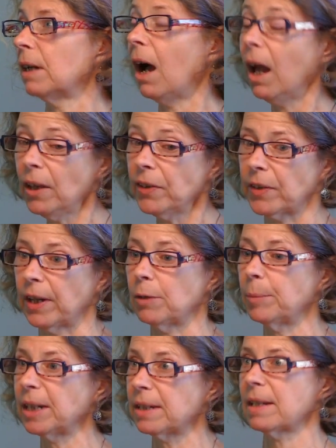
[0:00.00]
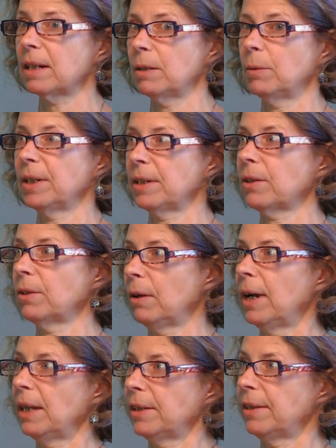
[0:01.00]
also because they're the ones who know
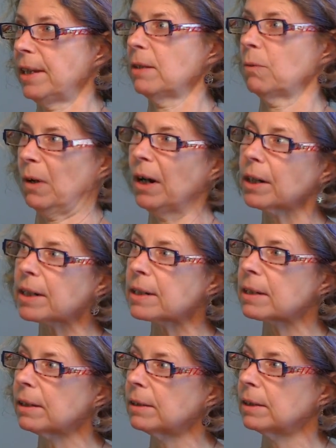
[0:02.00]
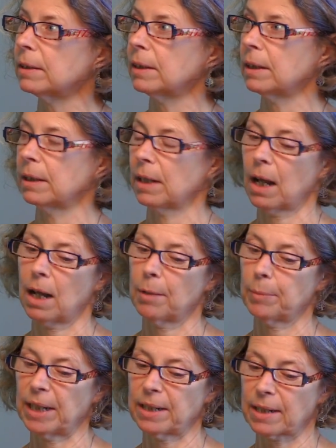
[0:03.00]
how the thing works. Mm-hmm.
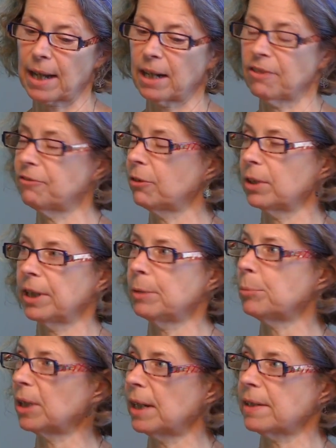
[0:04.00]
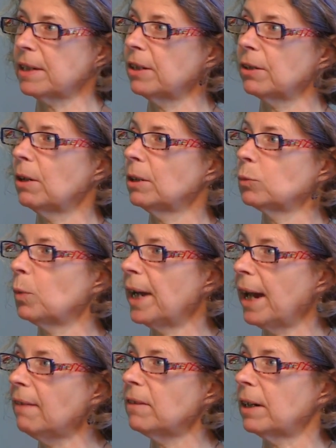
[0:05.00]
Um, it's like a 40 plus year old
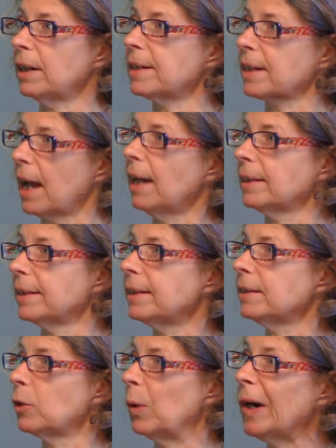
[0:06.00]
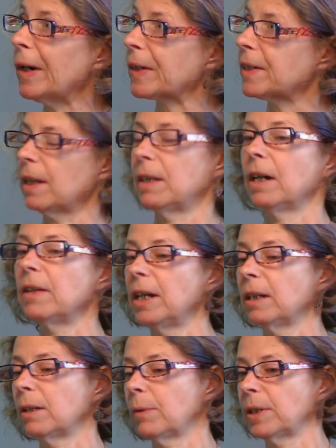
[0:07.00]
whatever. It's got little quirks, and they're the
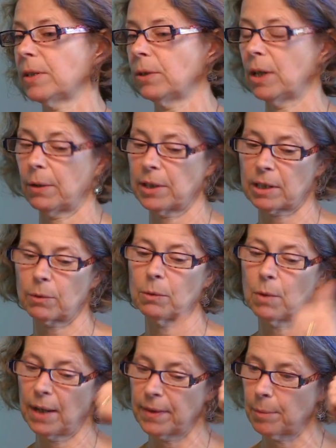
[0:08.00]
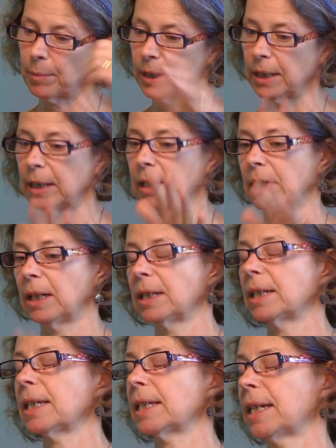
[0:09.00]
only ones who know it. So we want them
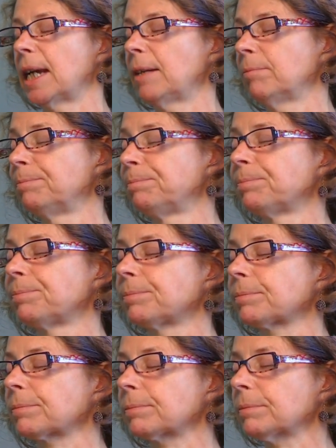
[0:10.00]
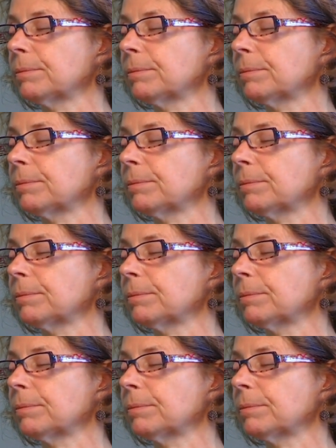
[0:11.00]
to stay. Well,